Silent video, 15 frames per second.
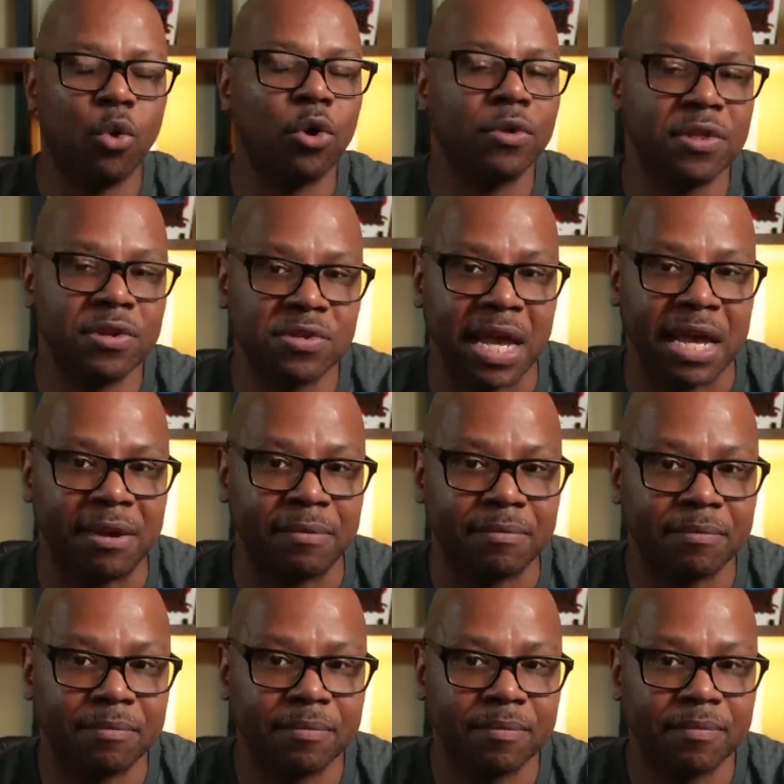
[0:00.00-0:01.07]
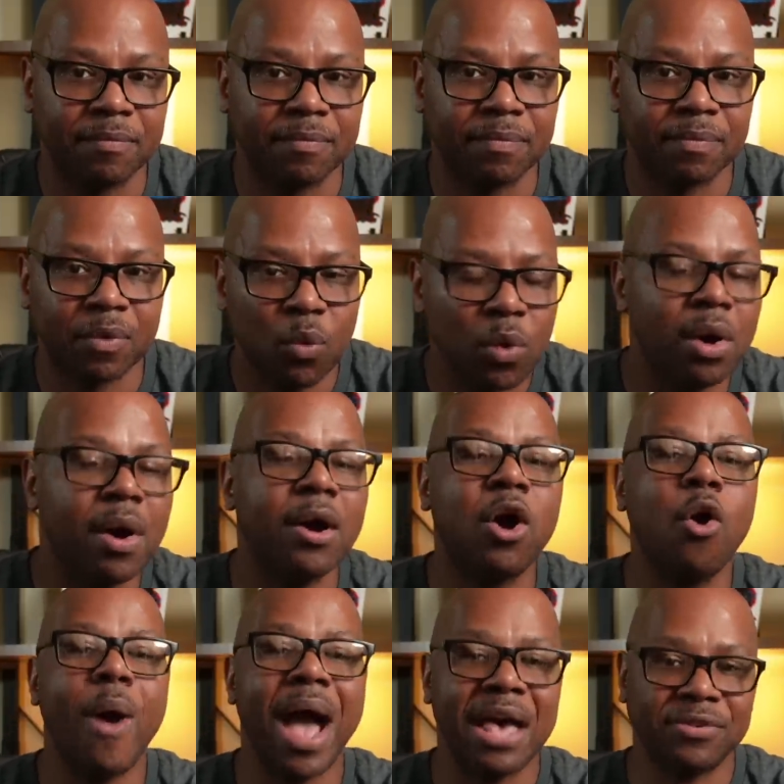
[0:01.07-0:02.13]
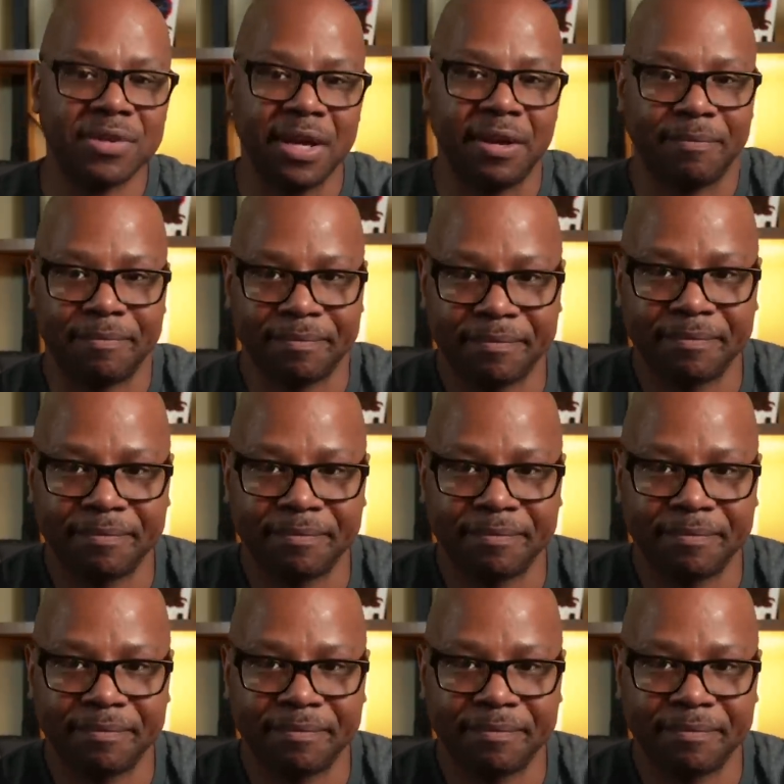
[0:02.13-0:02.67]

or the same? Well, go ask him.